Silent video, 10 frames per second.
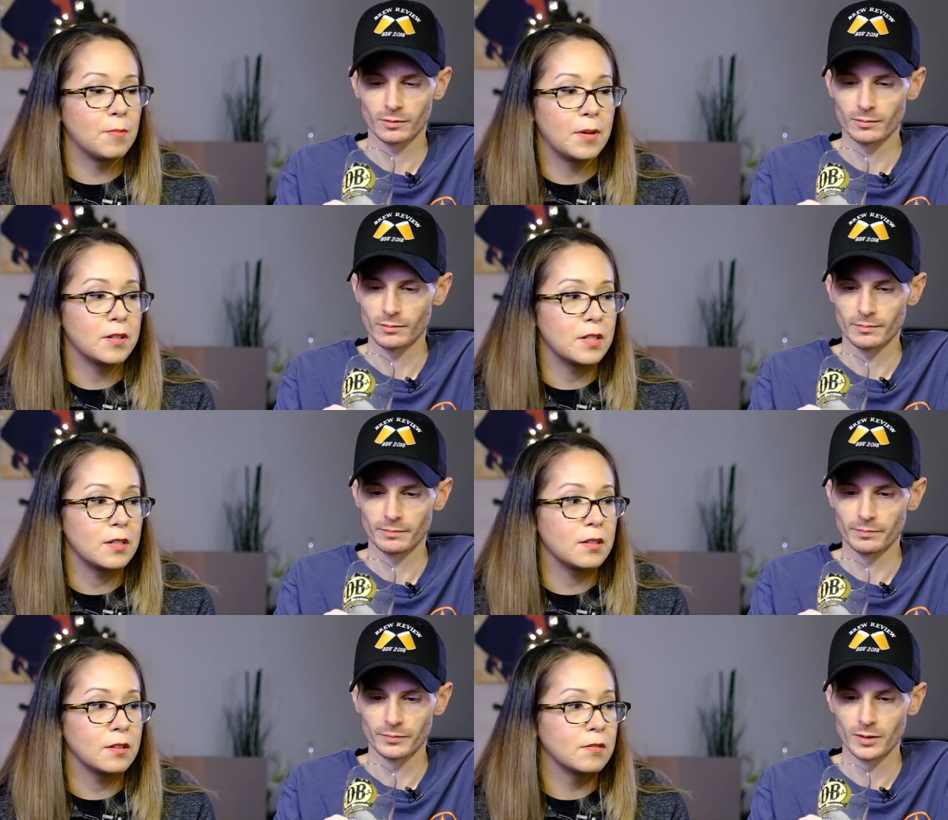Speaker 1: compare it to
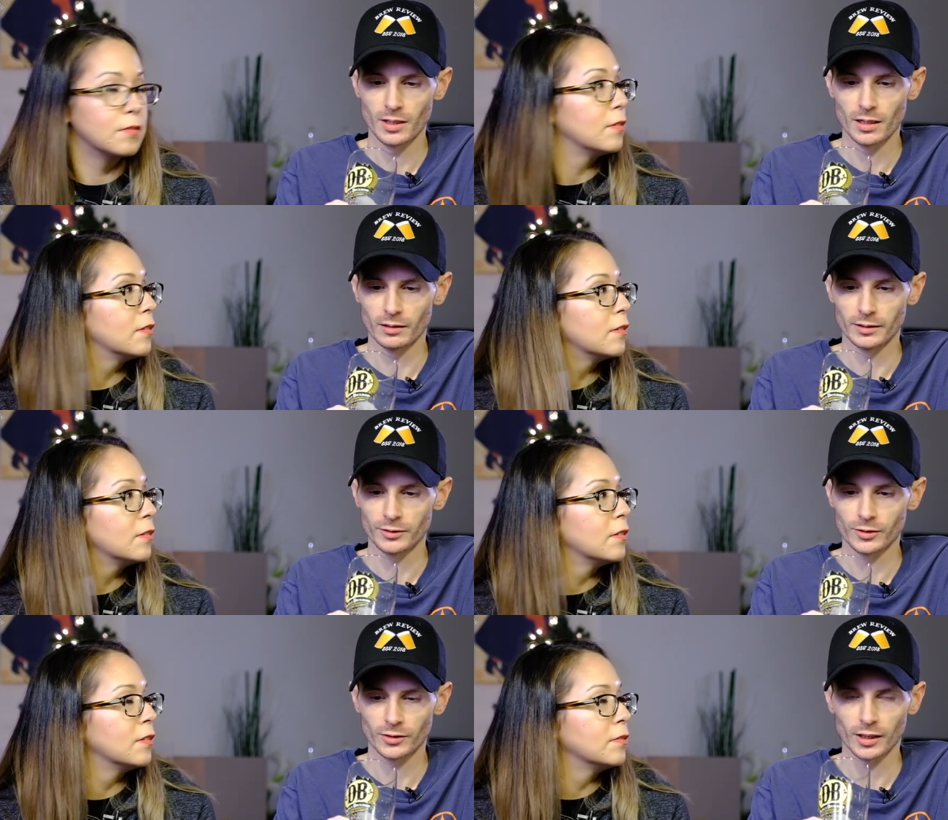anything.
Speaker 2: No, it's
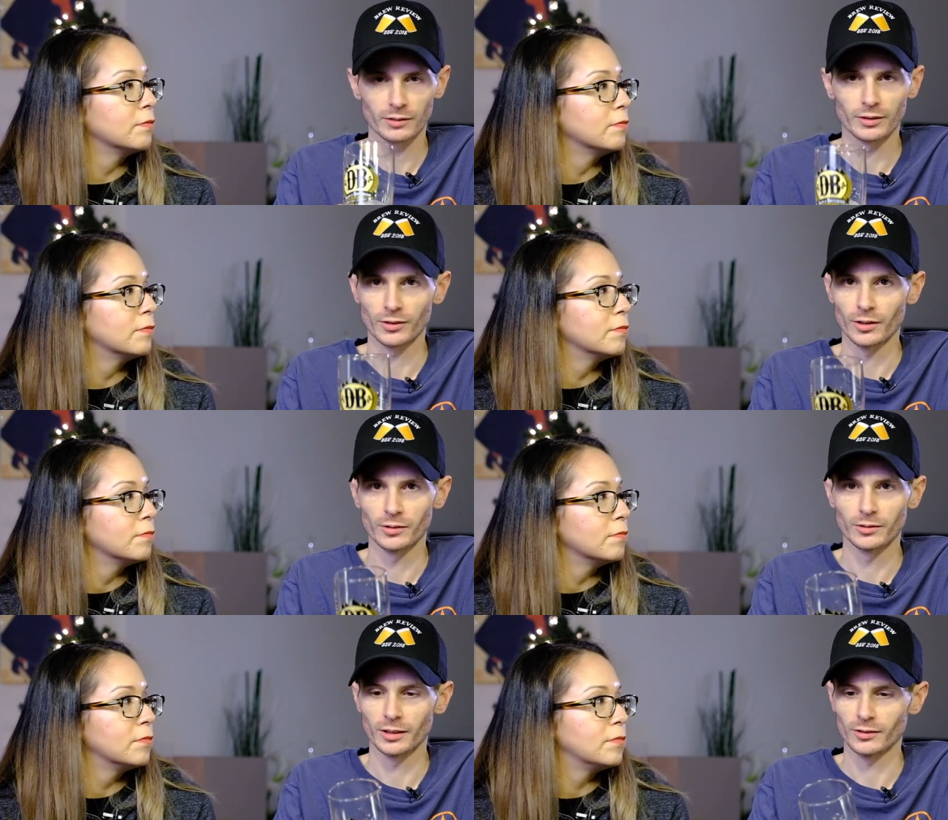just kind of its
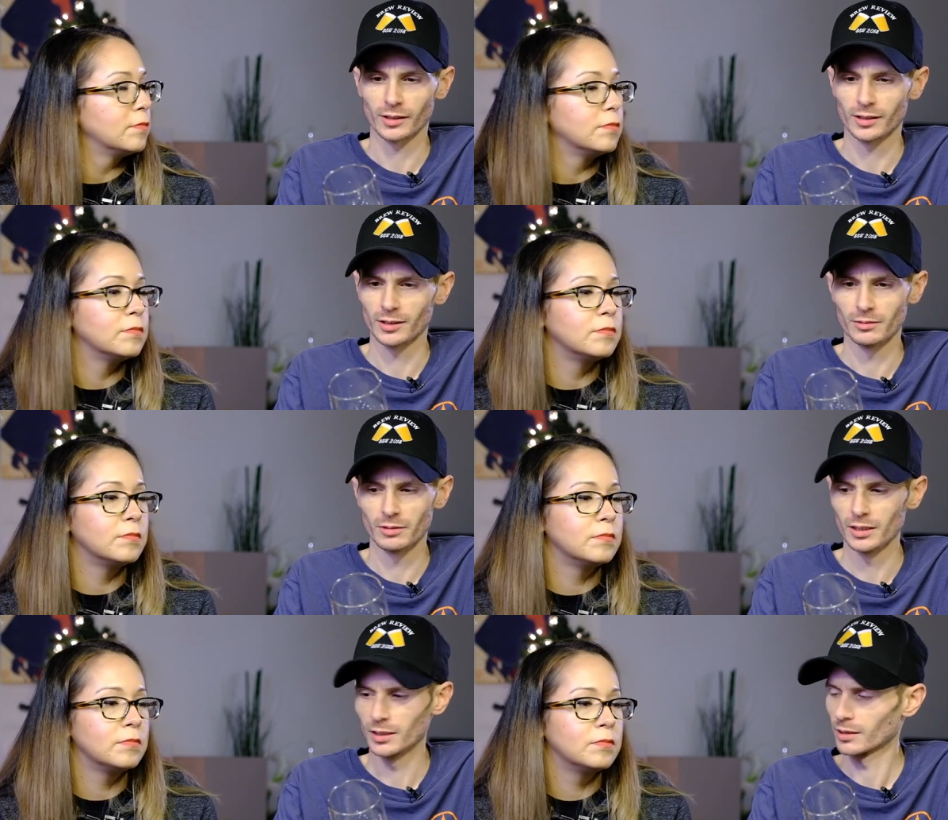own. It's like a
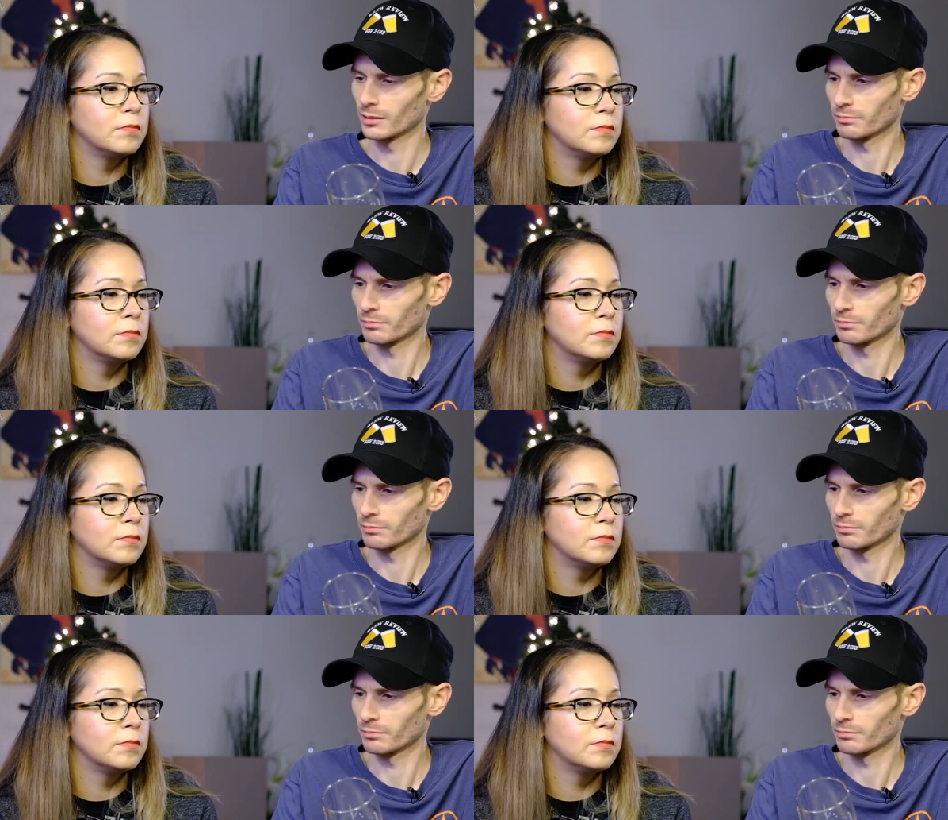unique